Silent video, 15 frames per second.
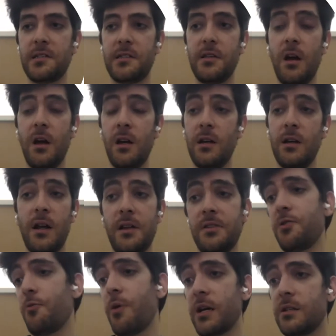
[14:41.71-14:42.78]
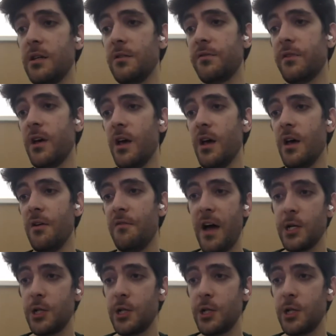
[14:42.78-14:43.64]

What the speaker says: at this test not in an interactive